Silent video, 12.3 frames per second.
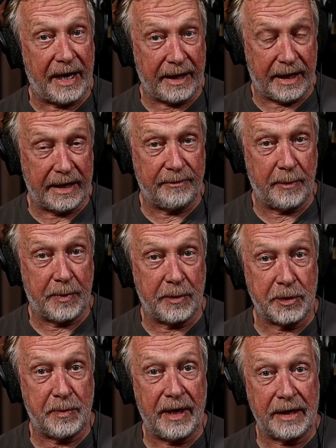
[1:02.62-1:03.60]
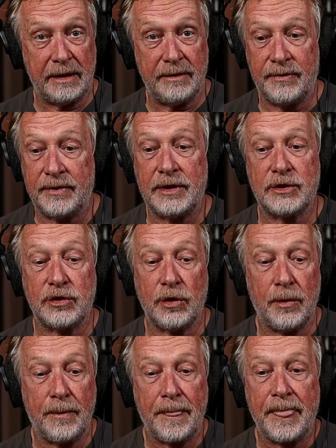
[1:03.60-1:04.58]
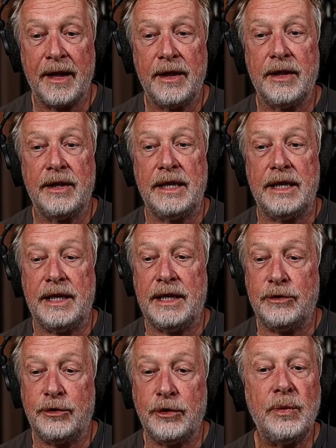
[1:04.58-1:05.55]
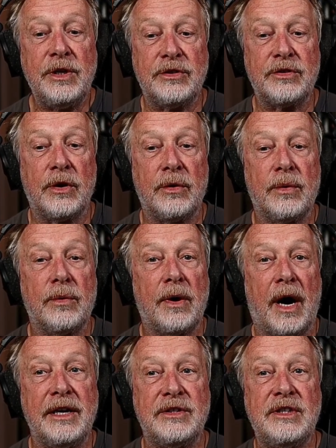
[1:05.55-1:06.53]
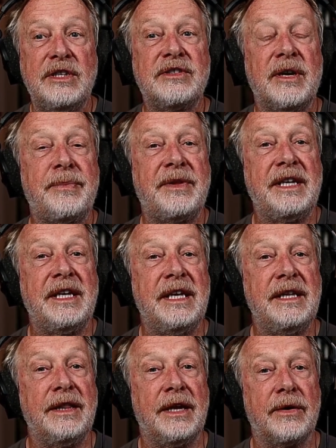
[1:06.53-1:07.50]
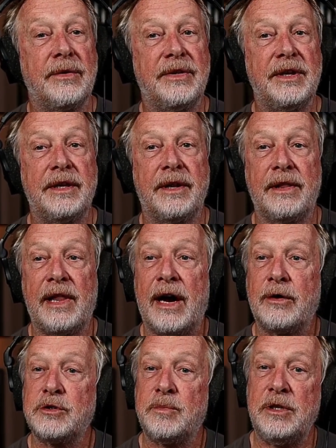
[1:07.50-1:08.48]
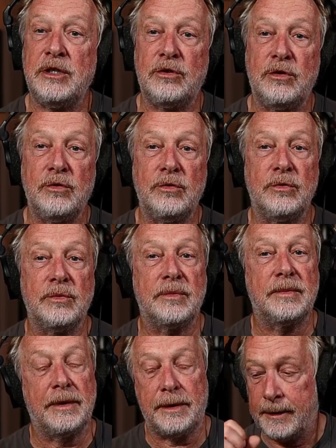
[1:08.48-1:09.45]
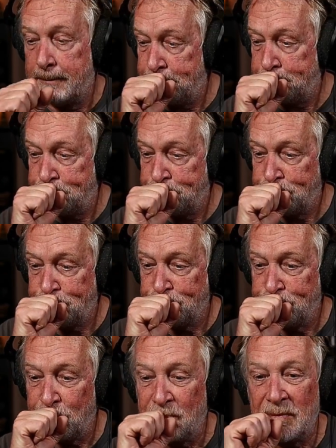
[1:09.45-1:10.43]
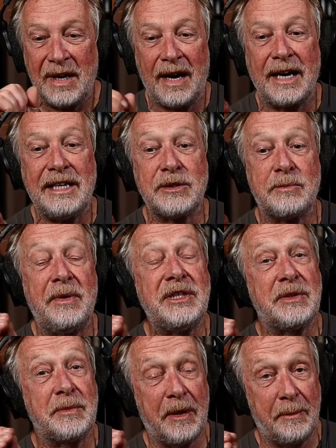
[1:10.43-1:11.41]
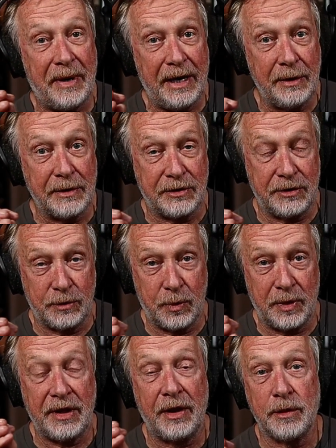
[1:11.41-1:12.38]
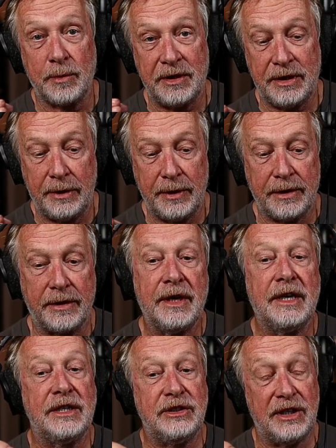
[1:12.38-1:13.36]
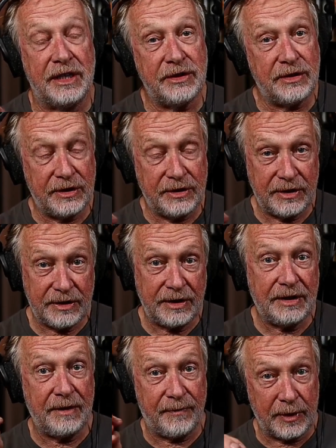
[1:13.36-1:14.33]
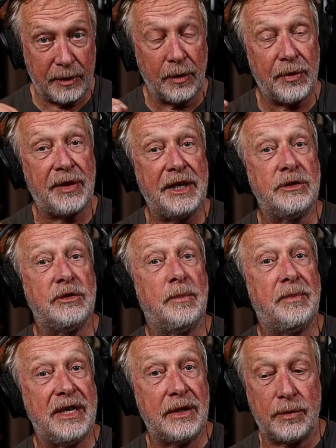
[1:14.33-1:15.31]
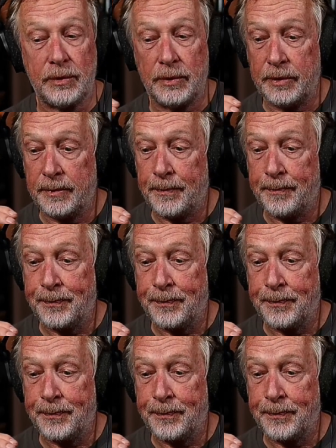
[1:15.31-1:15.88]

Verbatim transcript: that kind of a perspective. So, in doing so, I see something in there that allows me to, um, I guess, make some comparisons with other material. Genesis is a difficult thing to pick through.